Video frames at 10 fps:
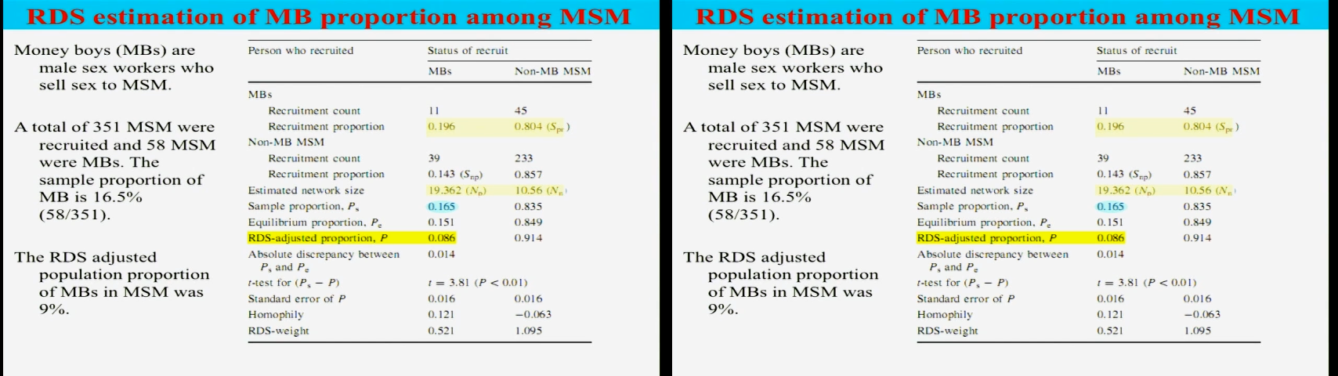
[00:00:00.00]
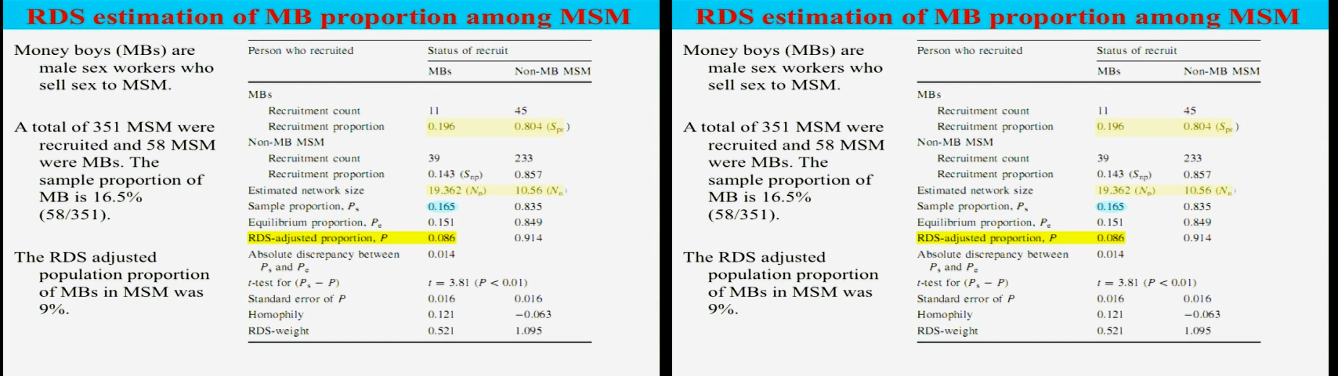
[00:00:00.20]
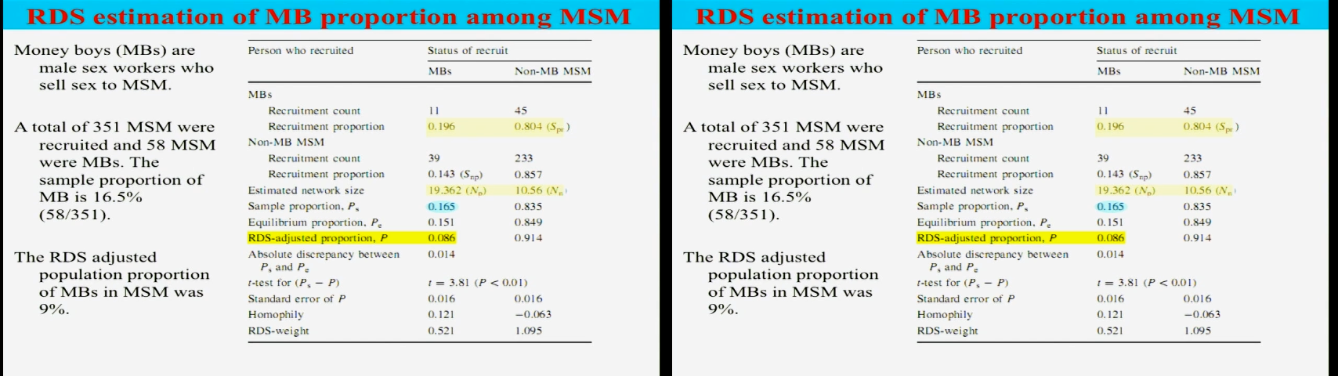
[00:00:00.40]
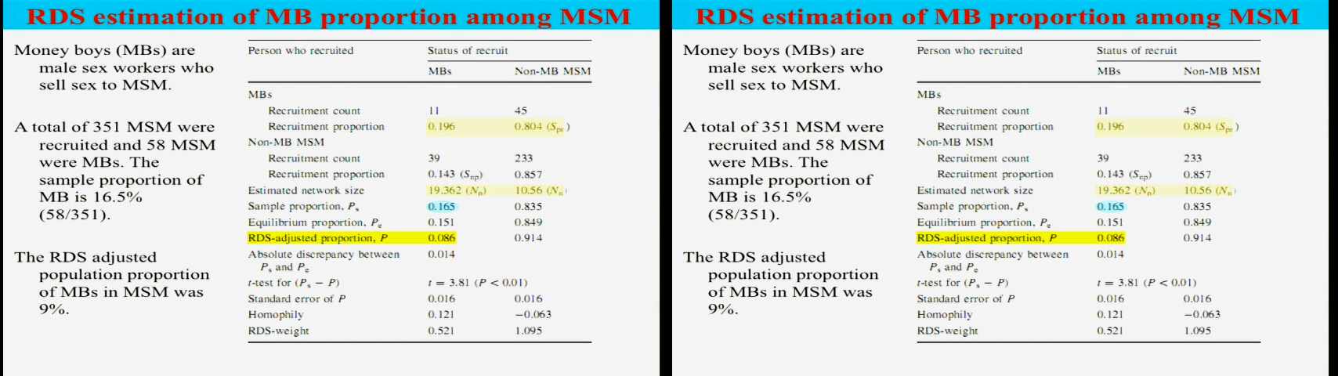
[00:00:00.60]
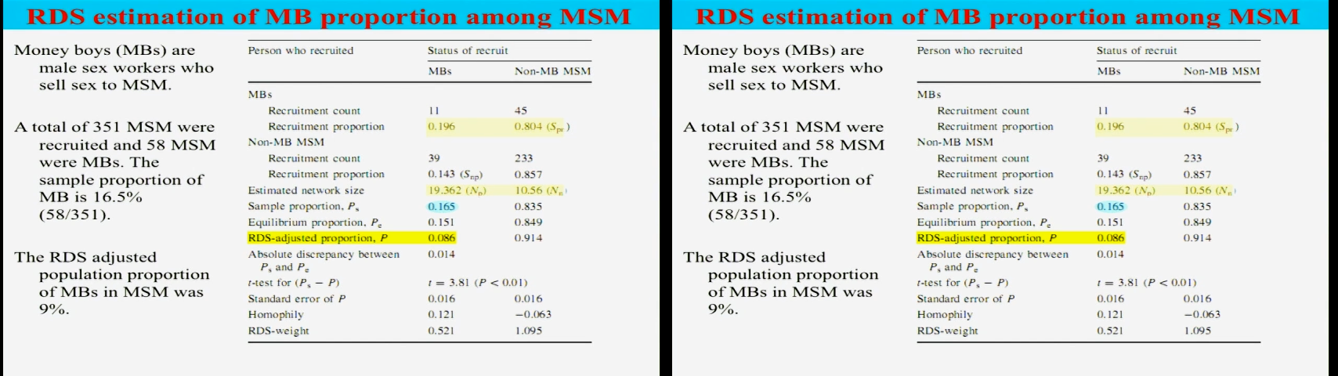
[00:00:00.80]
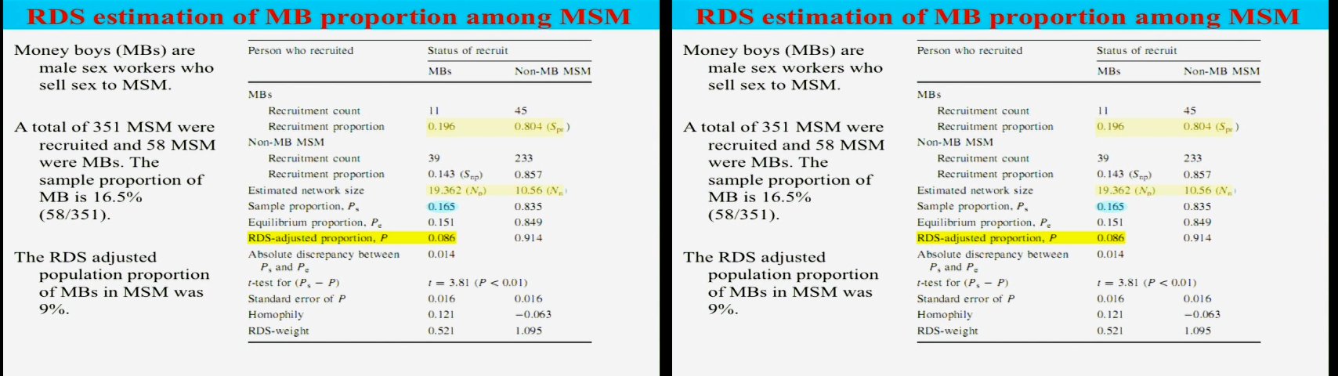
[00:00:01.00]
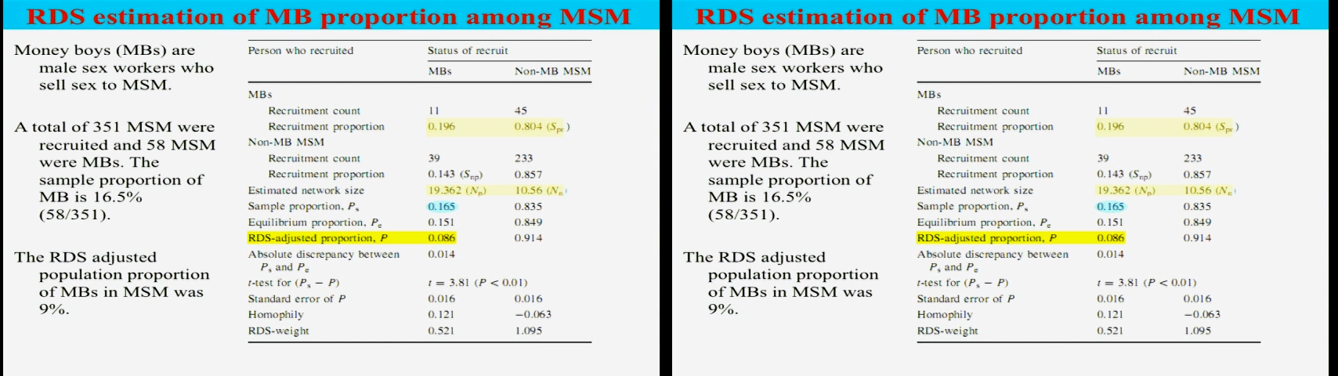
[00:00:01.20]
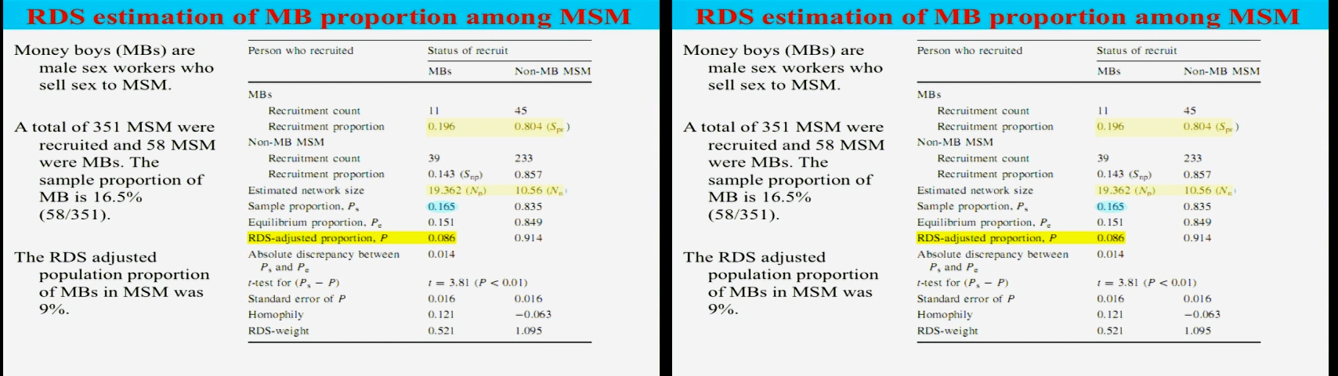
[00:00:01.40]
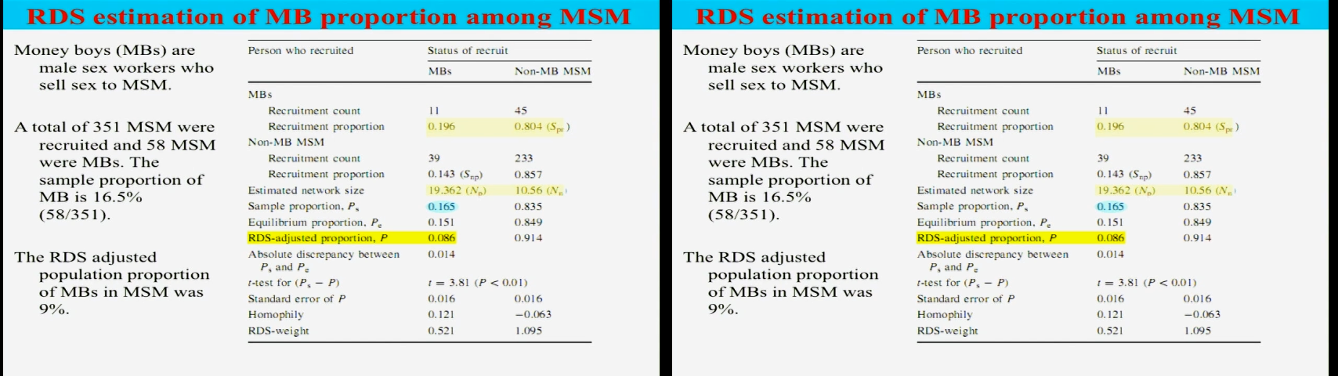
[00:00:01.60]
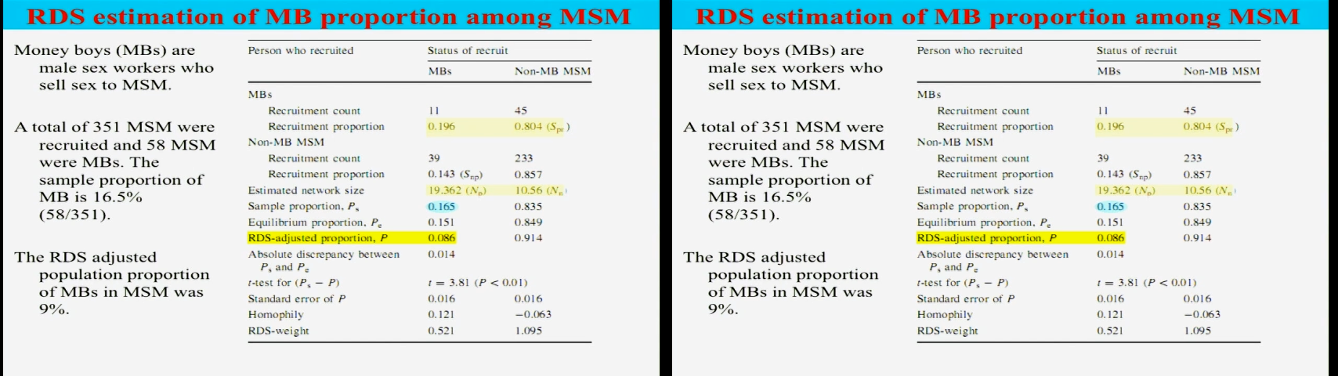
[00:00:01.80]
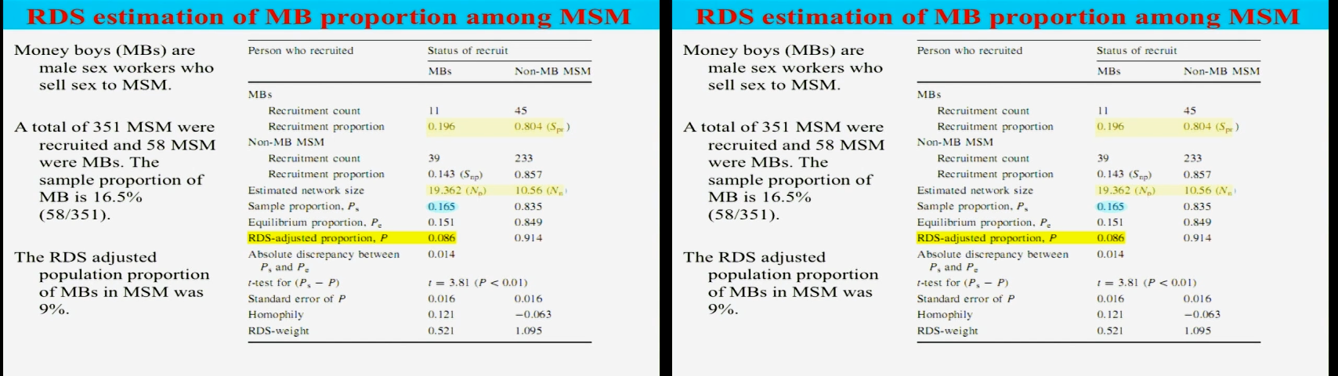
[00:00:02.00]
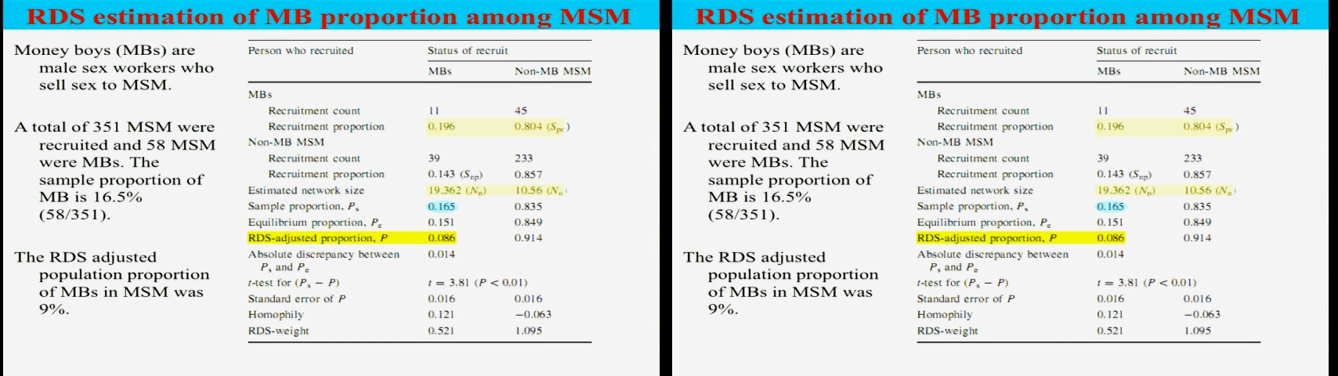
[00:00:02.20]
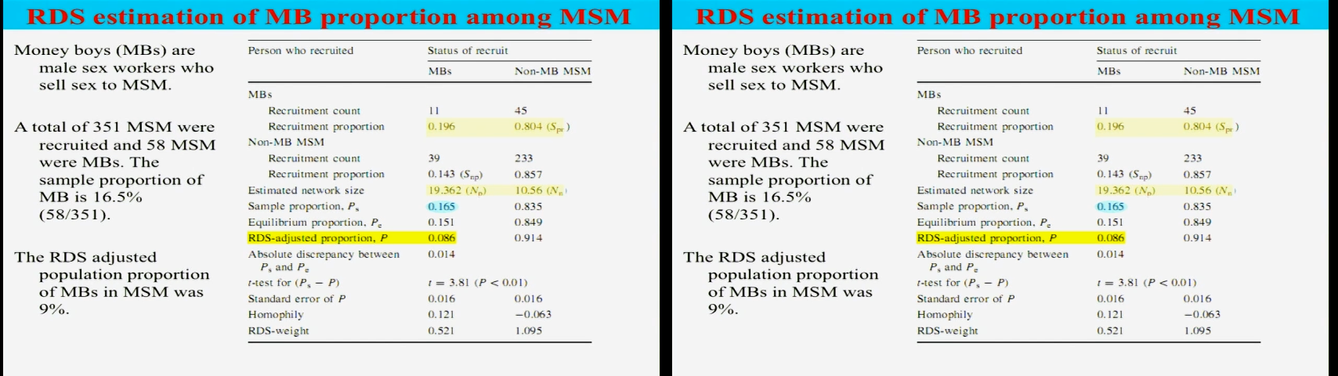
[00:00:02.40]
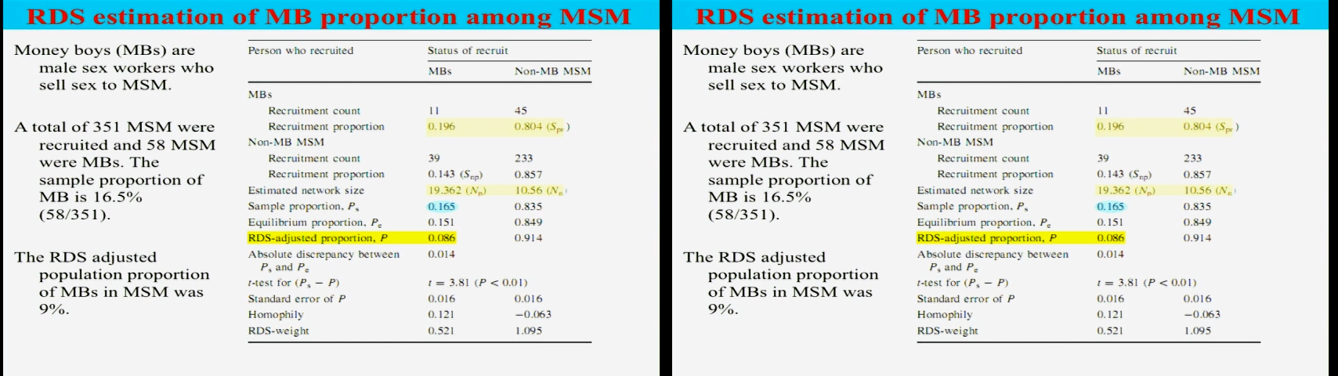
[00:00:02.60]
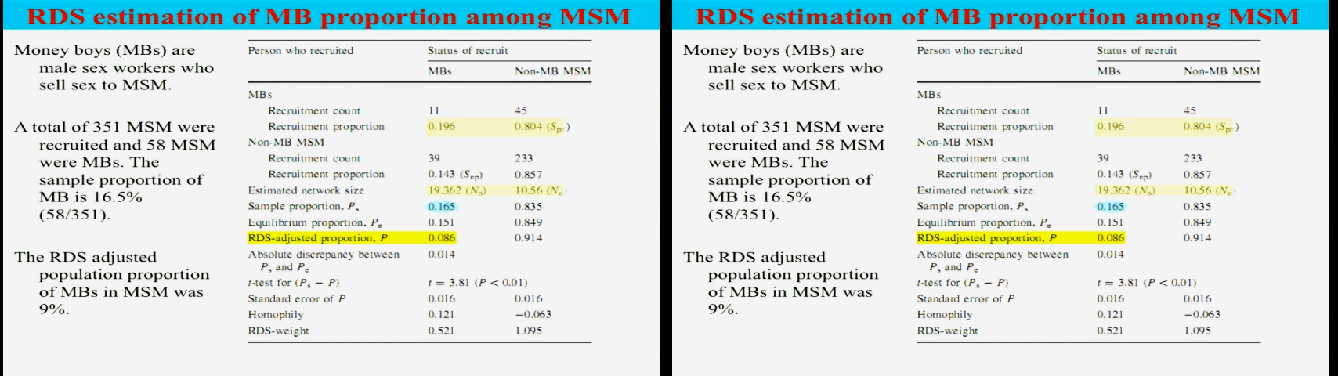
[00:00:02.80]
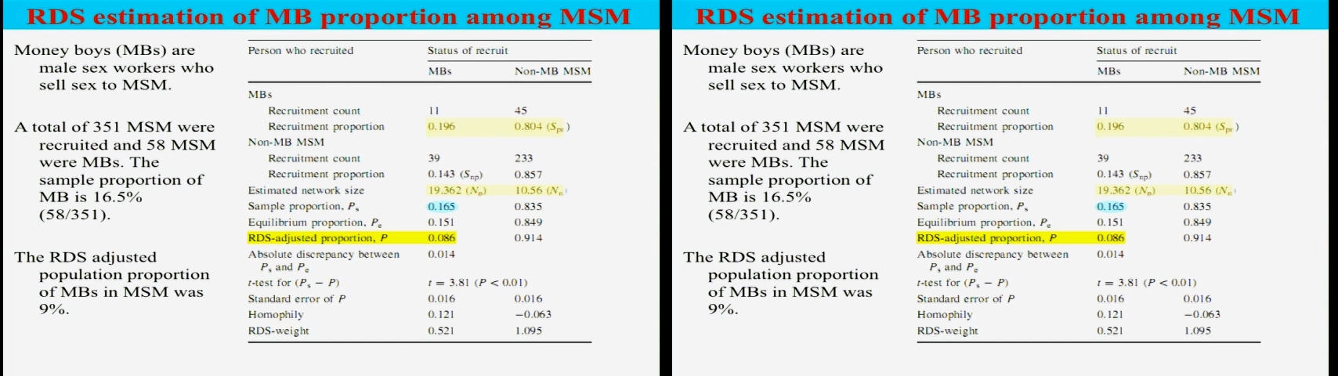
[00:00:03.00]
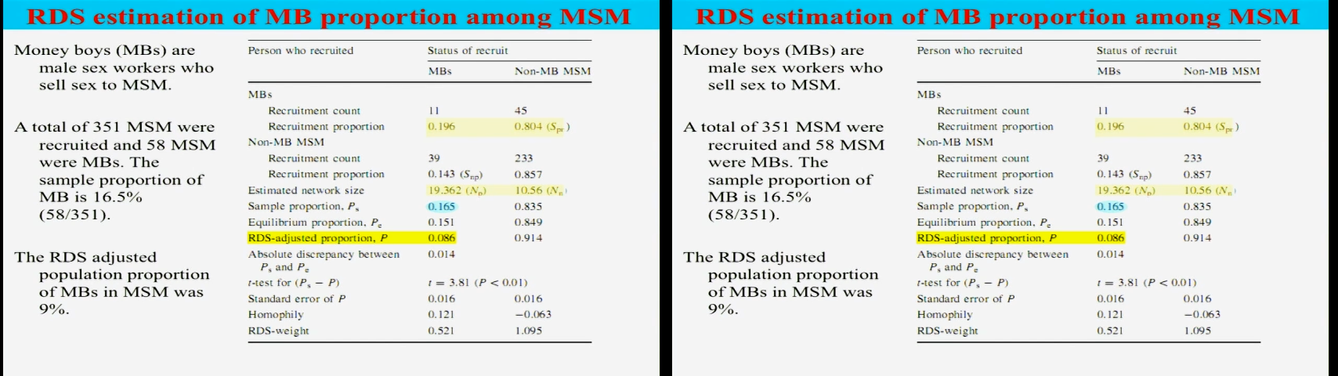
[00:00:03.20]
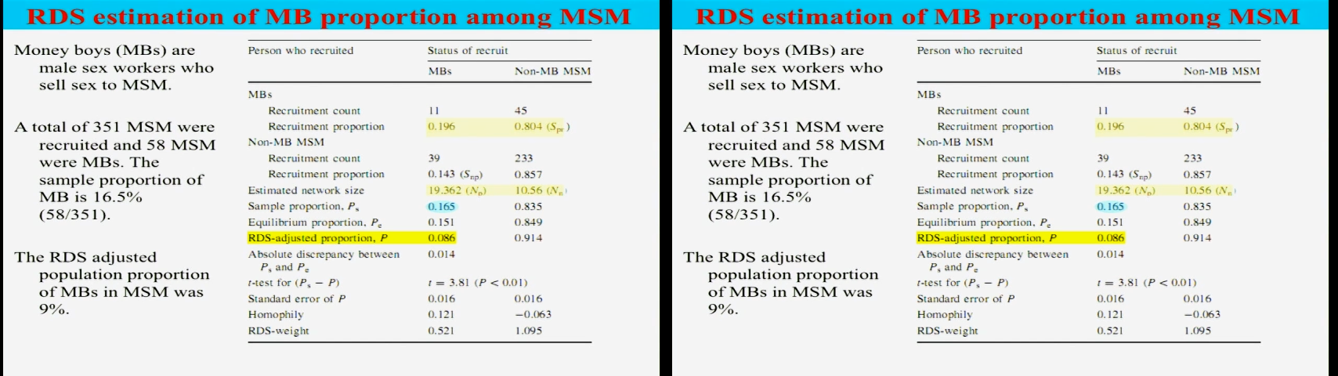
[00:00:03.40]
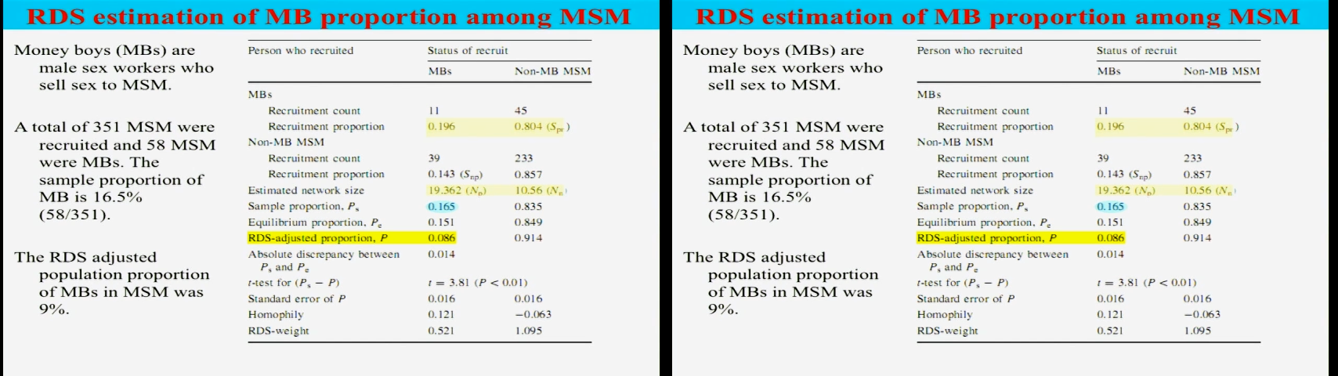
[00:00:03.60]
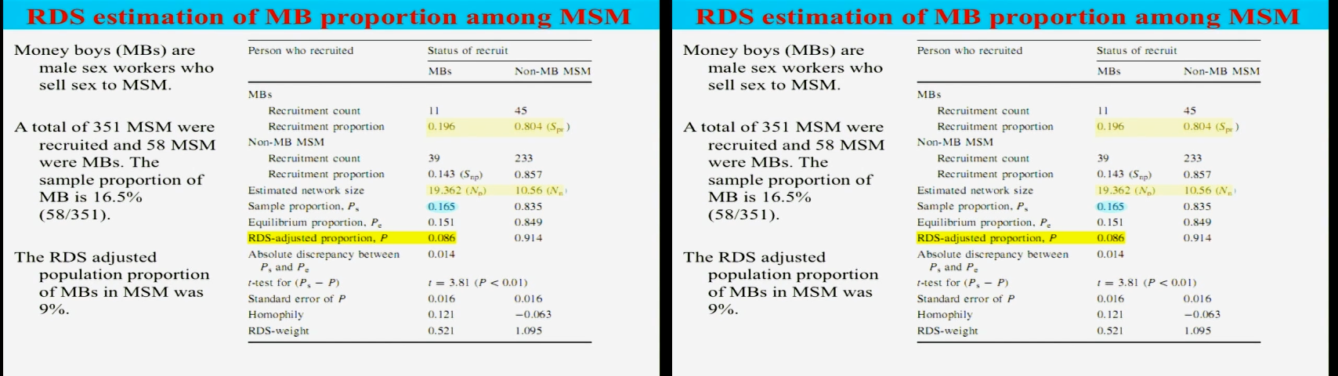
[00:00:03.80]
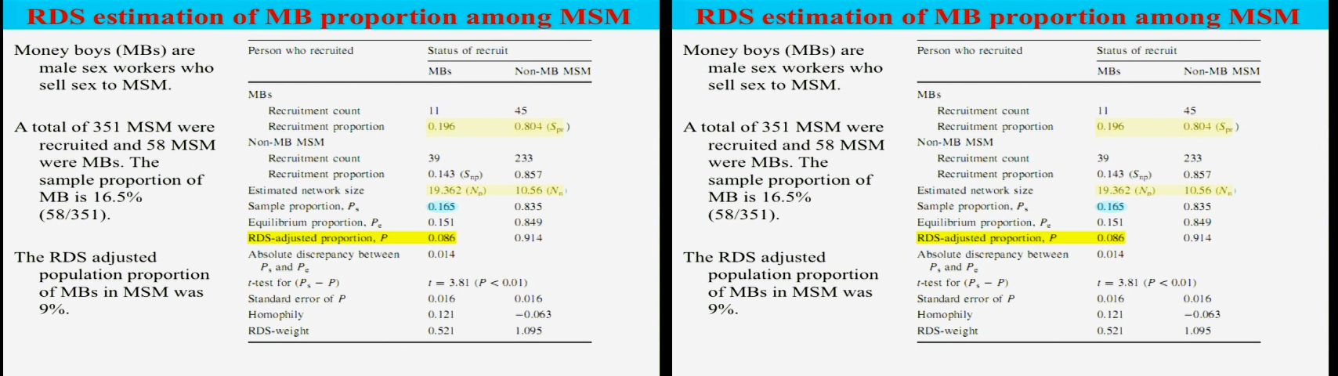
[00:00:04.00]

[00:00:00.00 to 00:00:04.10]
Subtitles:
No face is visible, so there are no lips to read.